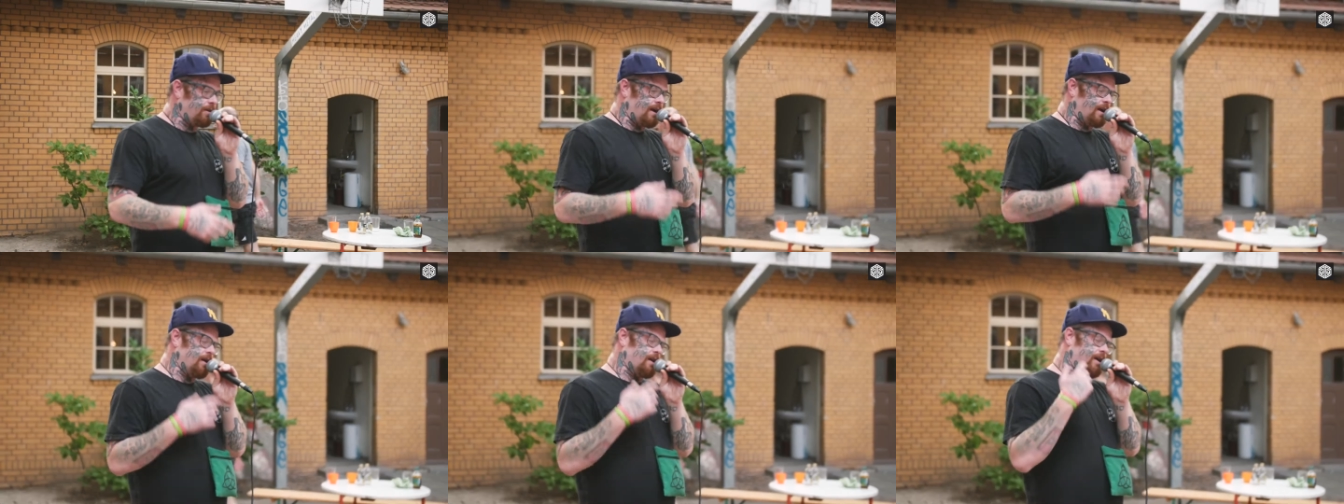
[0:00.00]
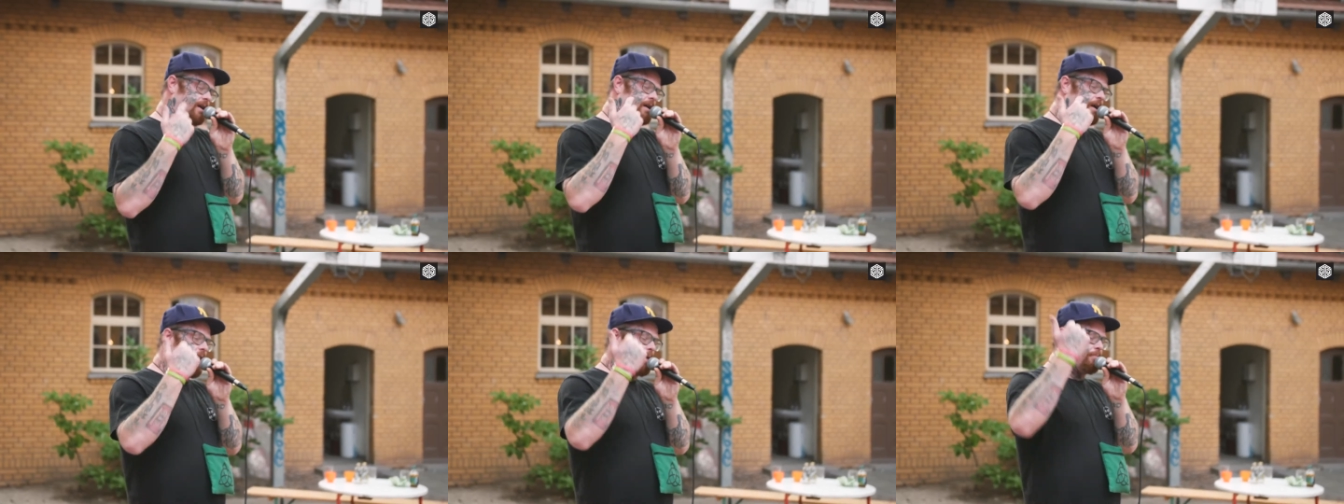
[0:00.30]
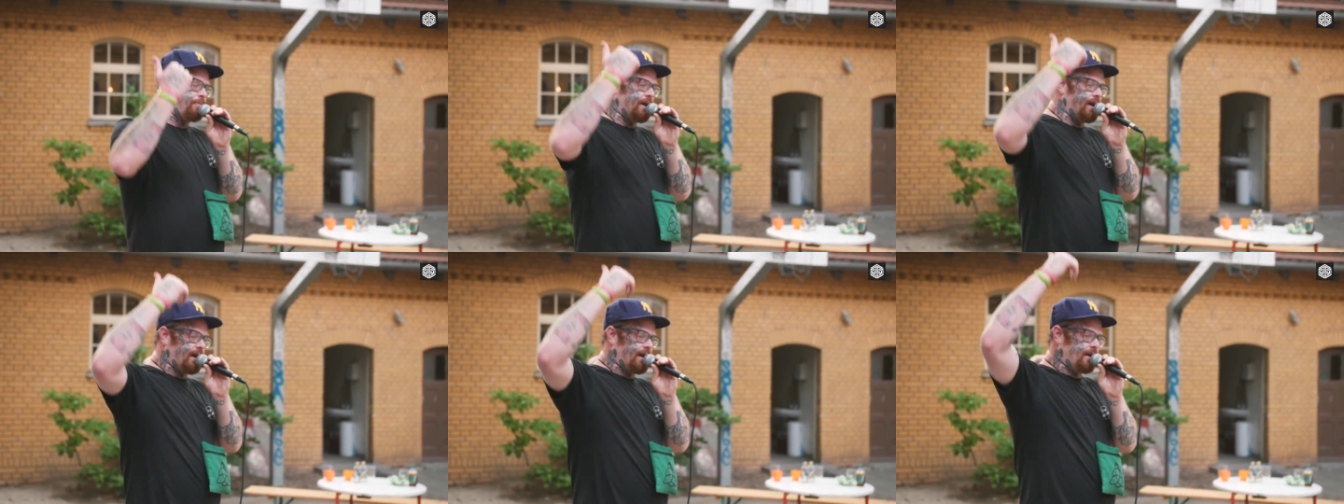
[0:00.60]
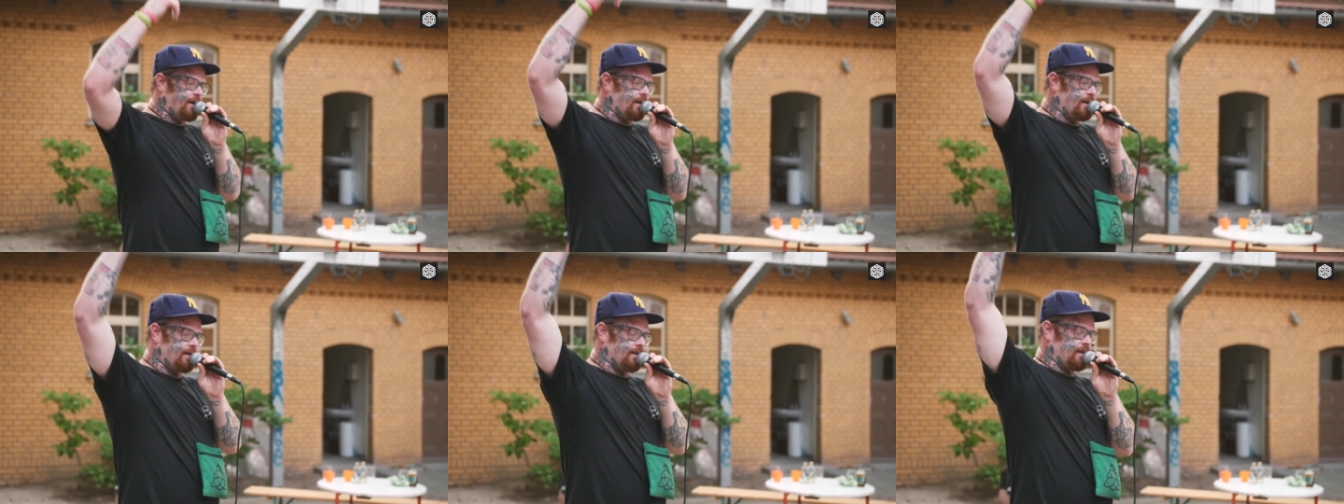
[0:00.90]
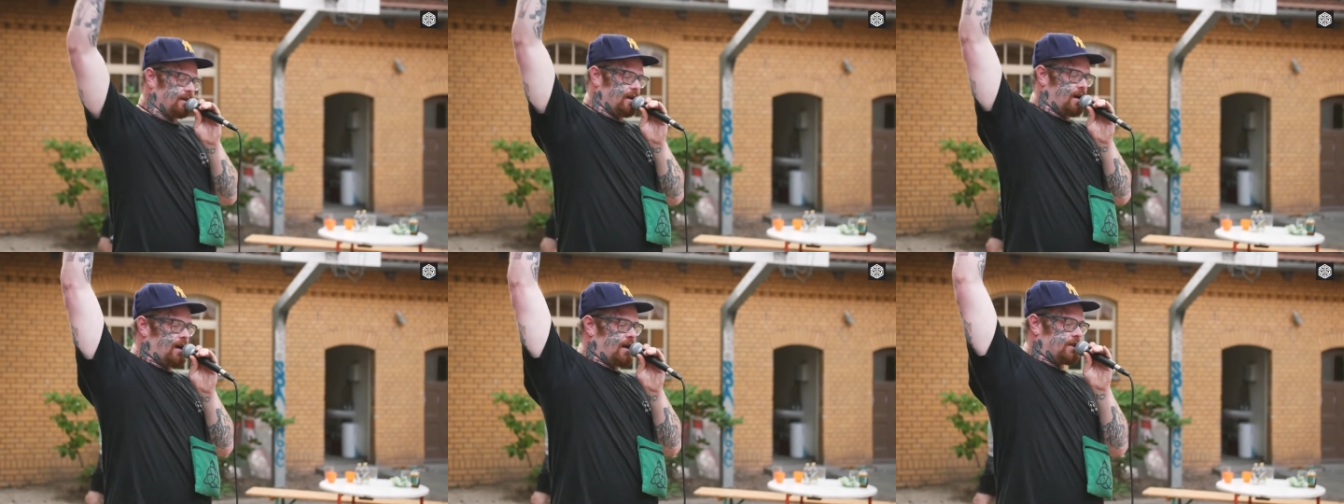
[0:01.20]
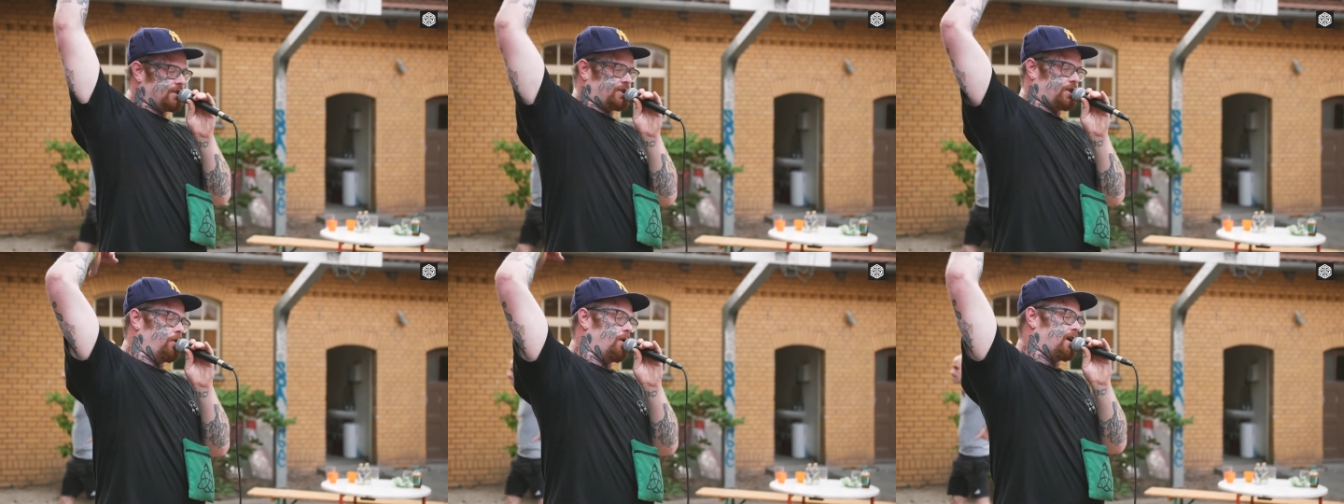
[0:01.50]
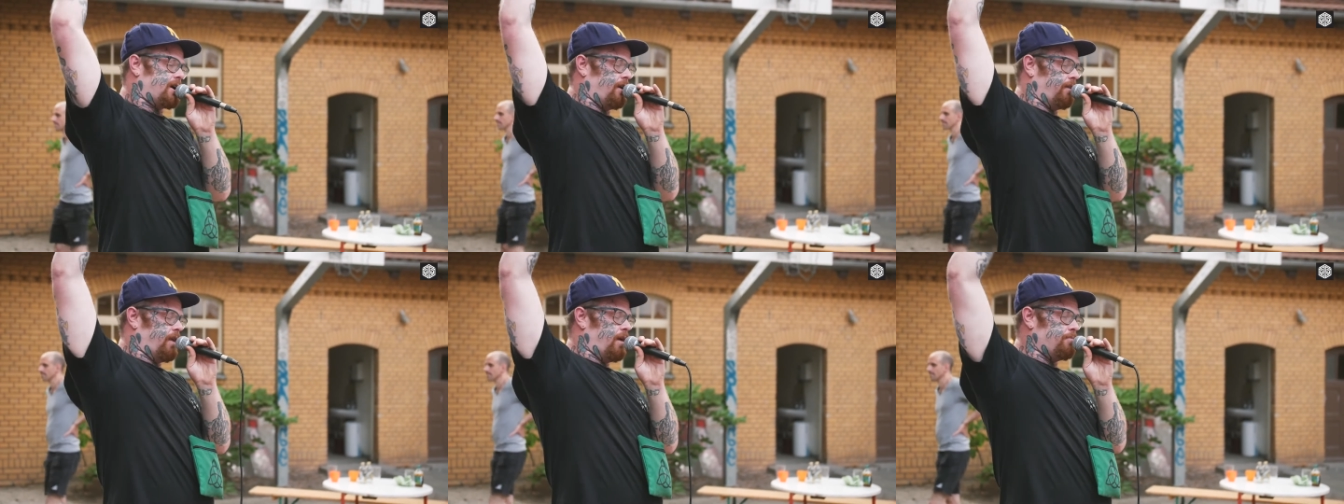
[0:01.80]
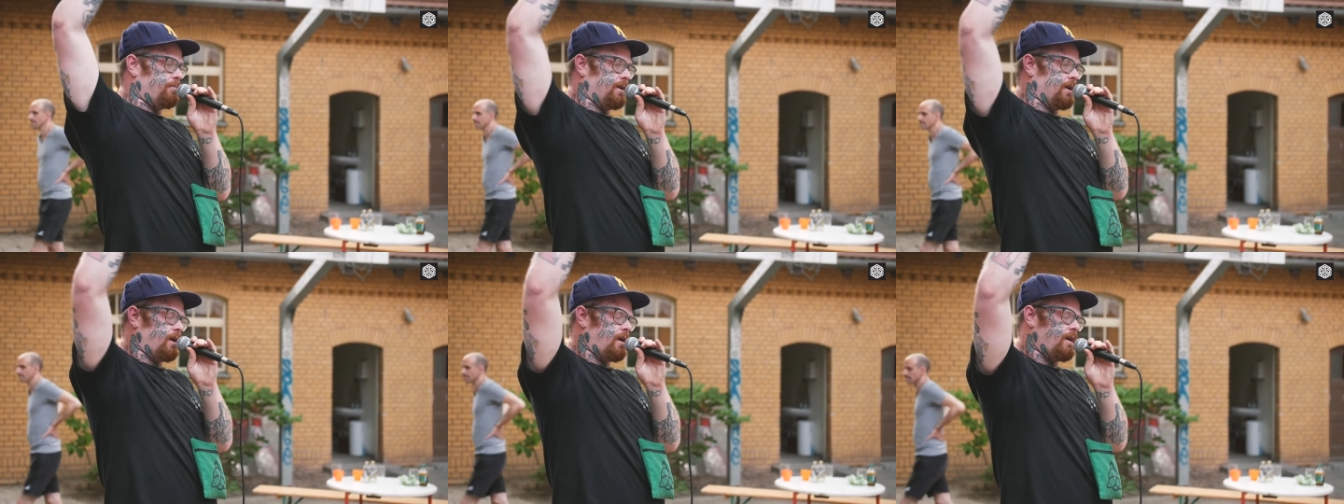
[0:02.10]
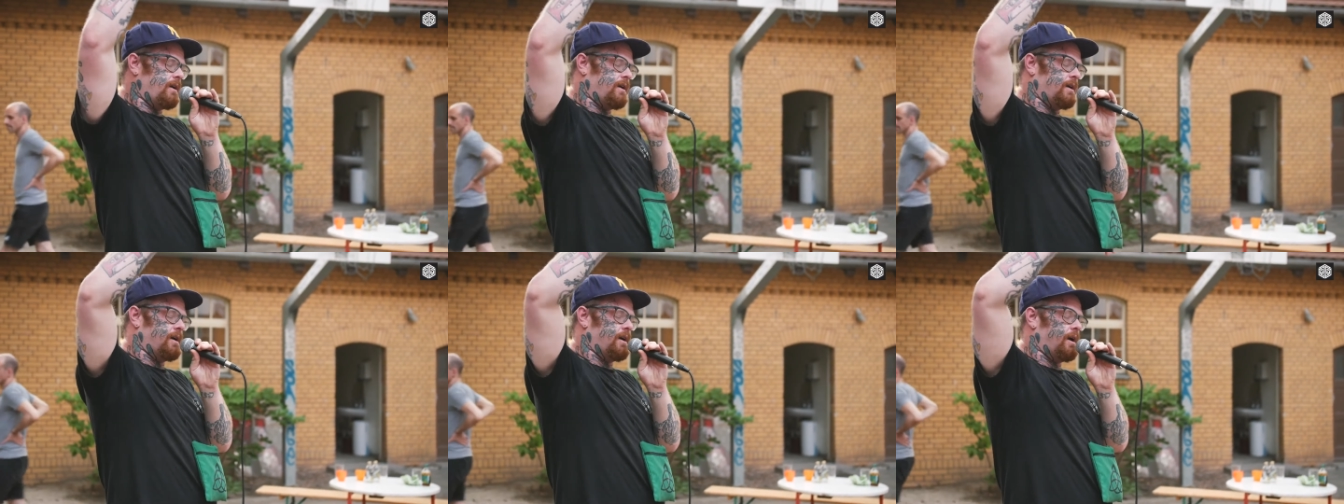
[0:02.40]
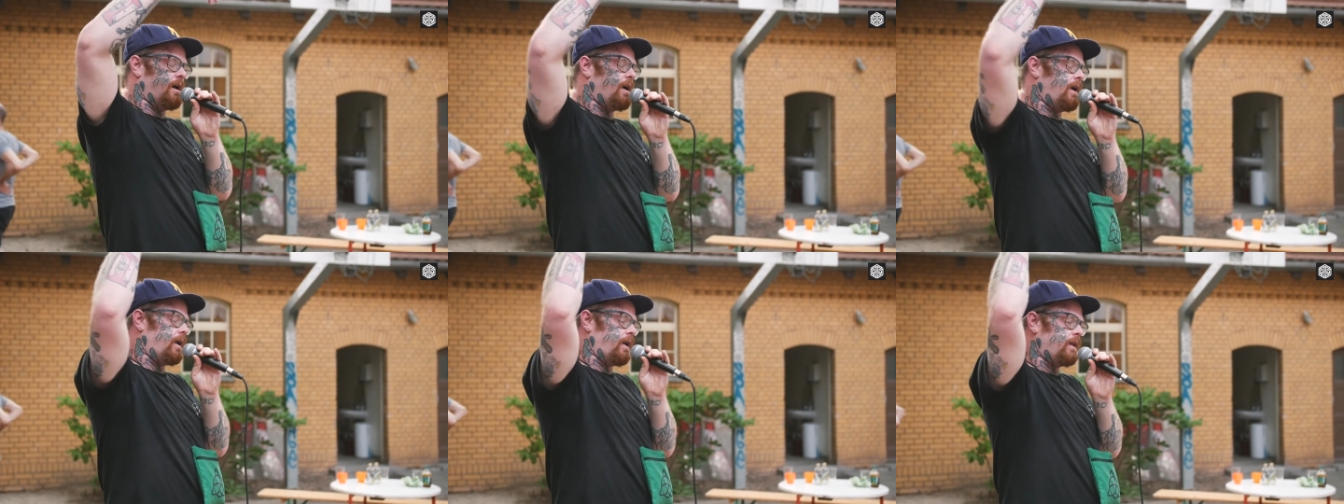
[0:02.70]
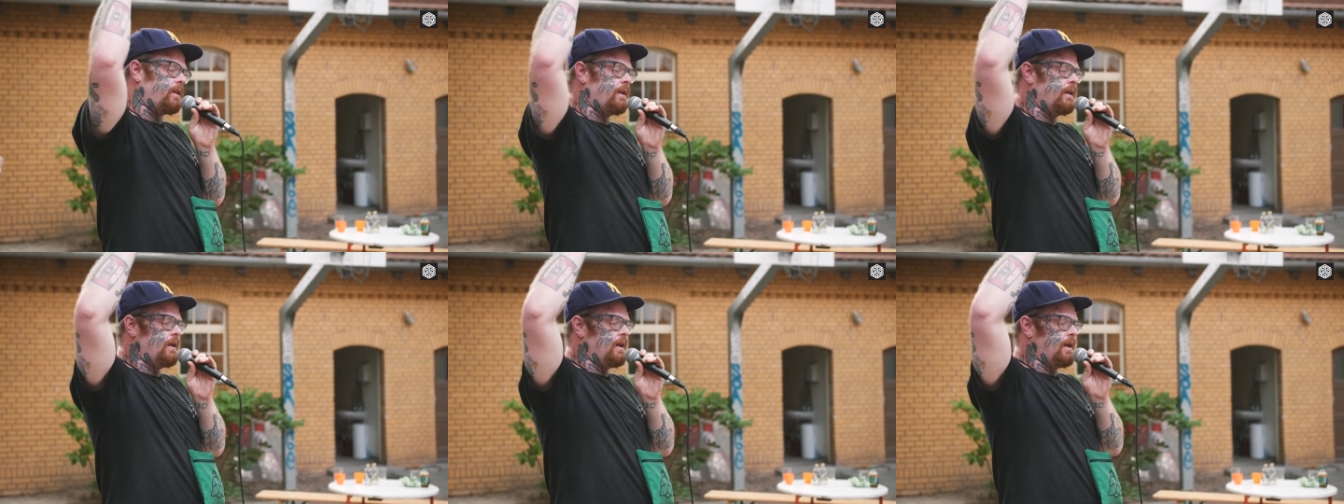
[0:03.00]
Uh, I played a show at Columbia uh, Hall,